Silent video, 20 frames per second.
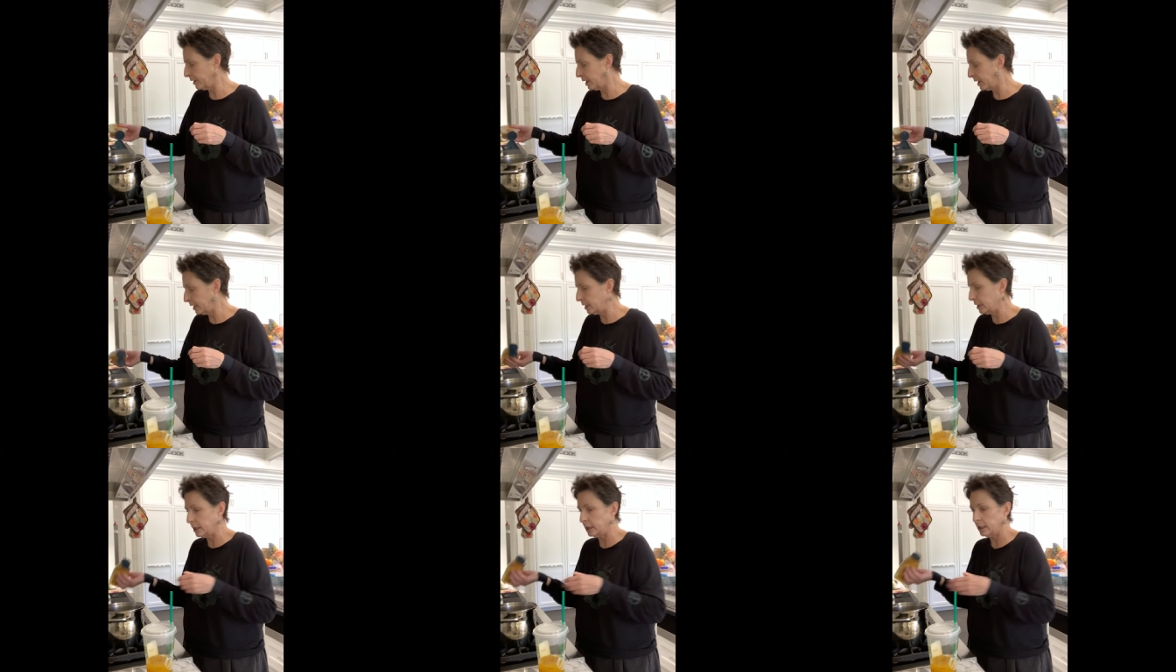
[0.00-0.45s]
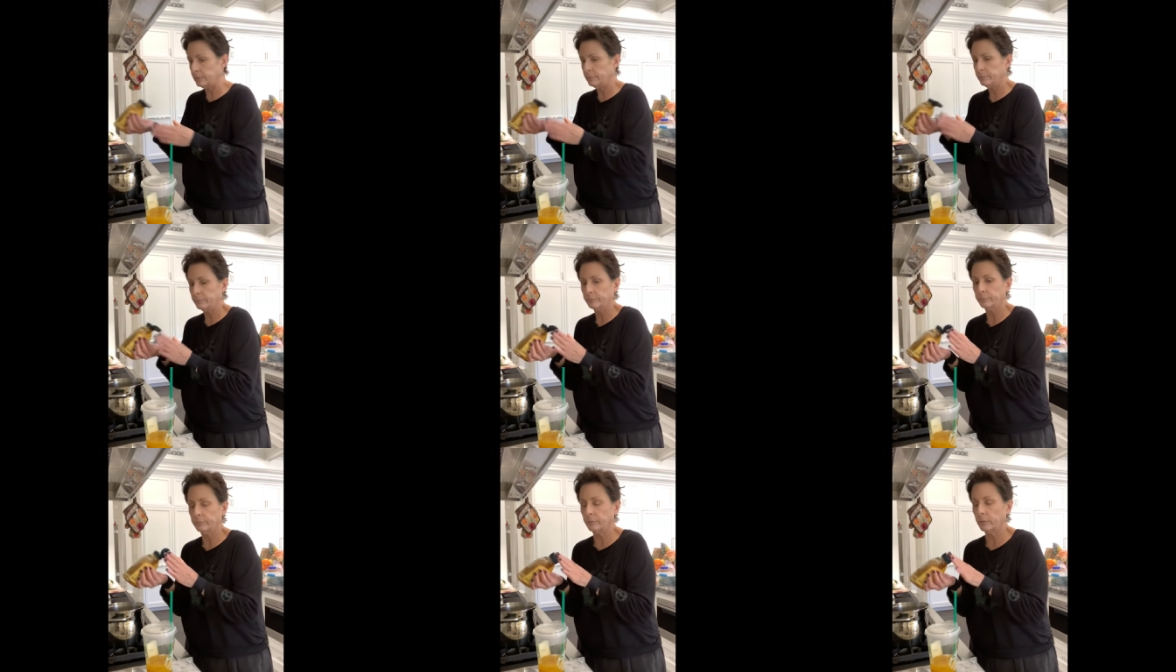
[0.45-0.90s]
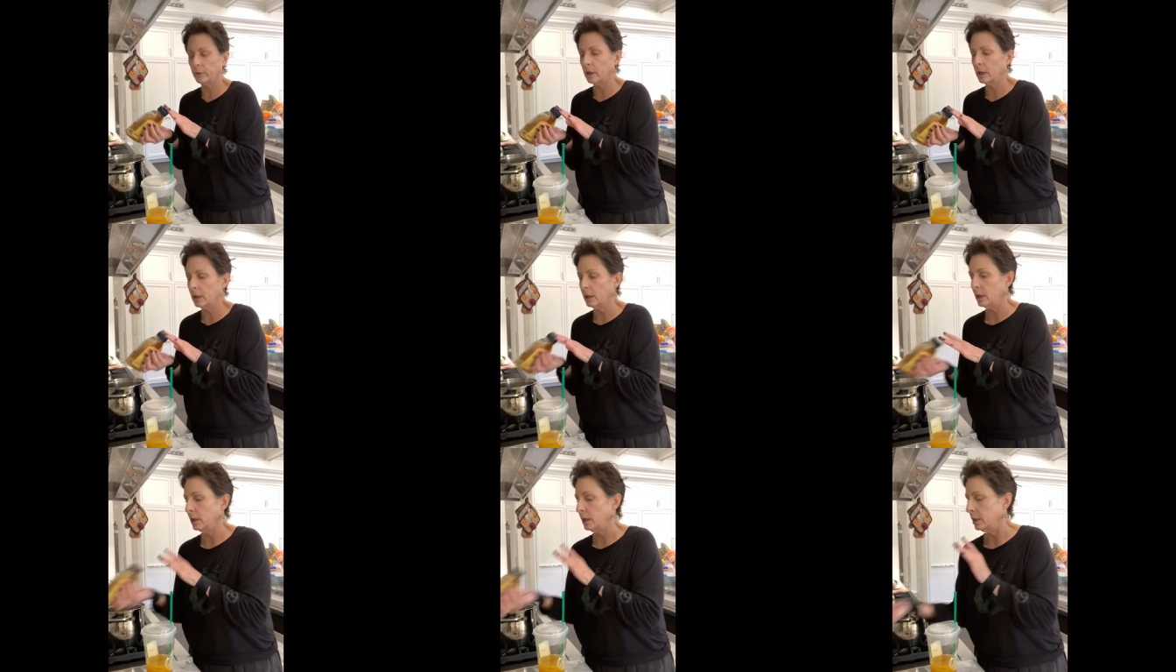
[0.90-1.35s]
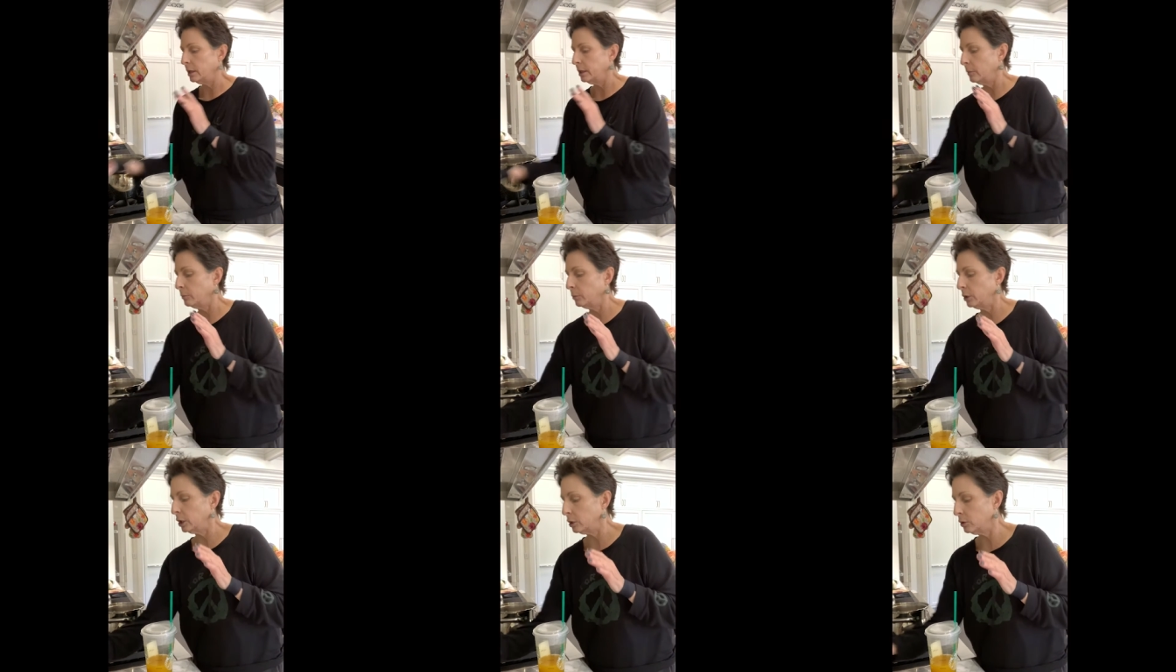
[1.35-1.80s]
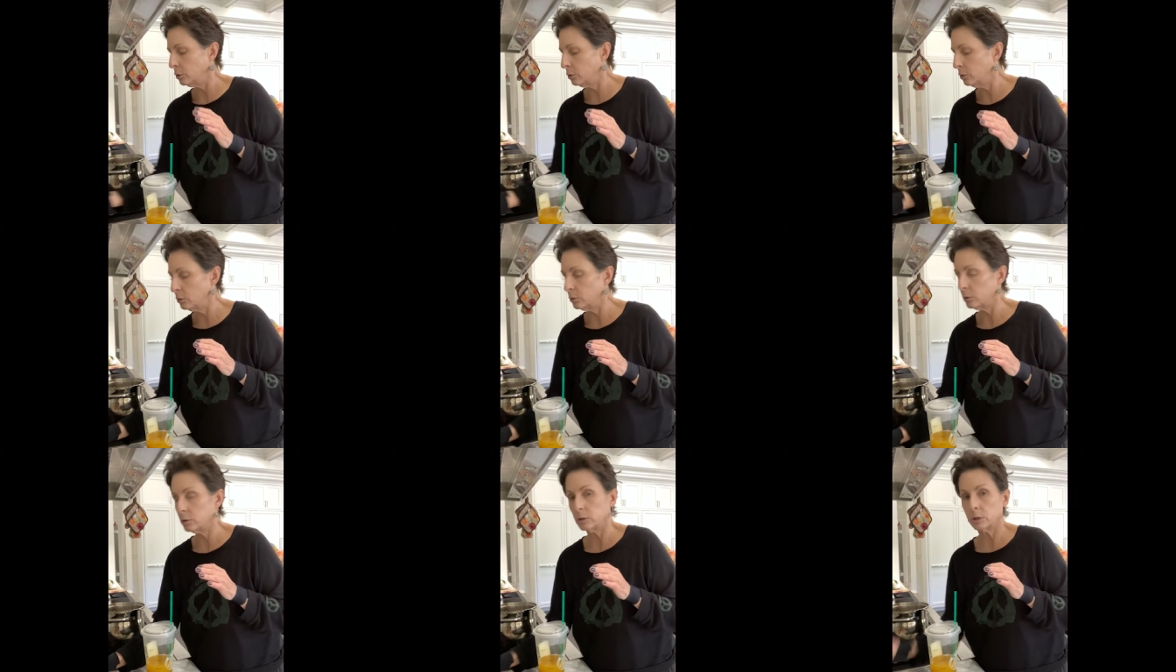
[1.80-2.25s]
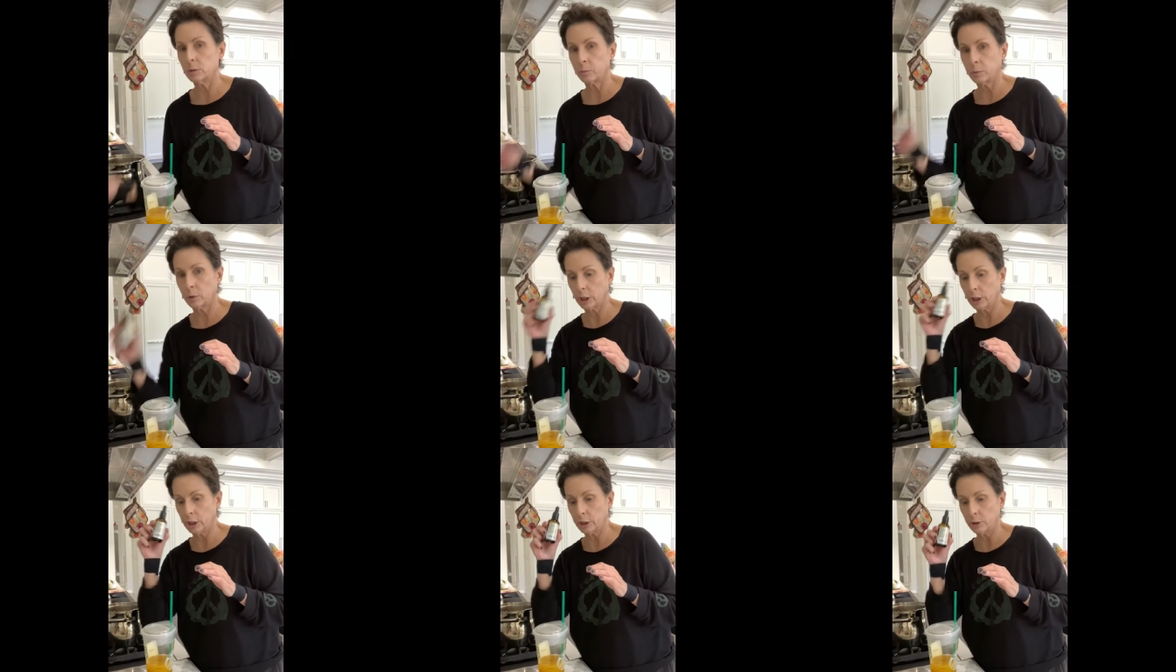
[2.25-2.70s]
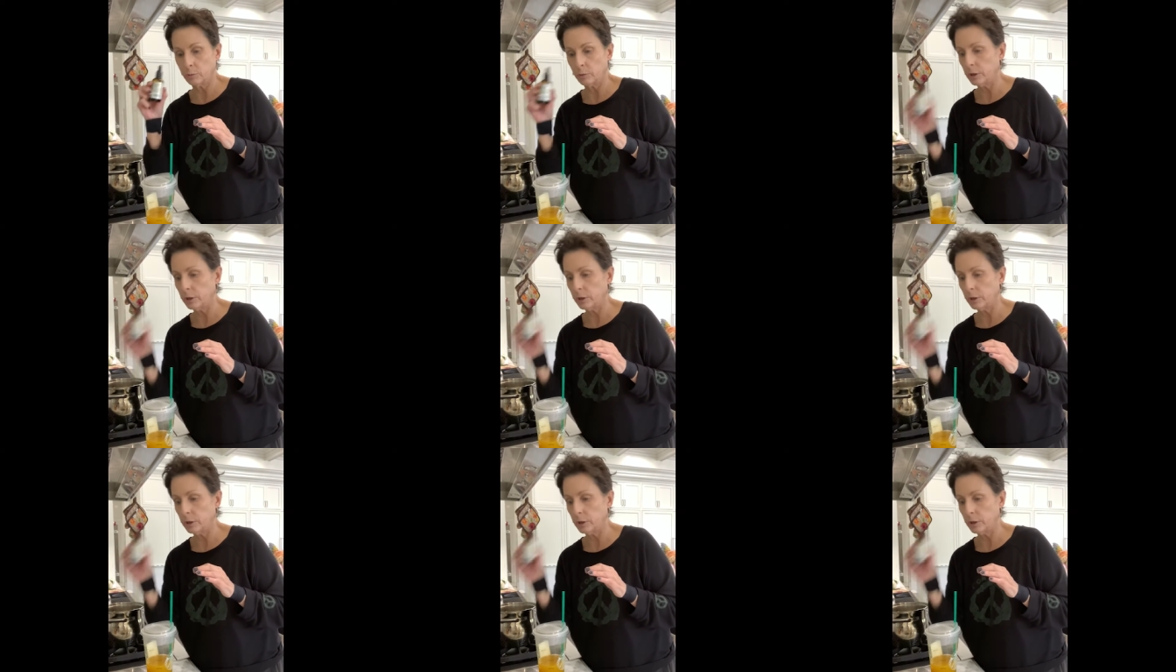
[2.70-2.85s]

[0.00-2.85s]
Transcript: honey. Then when it cools, we're gonna do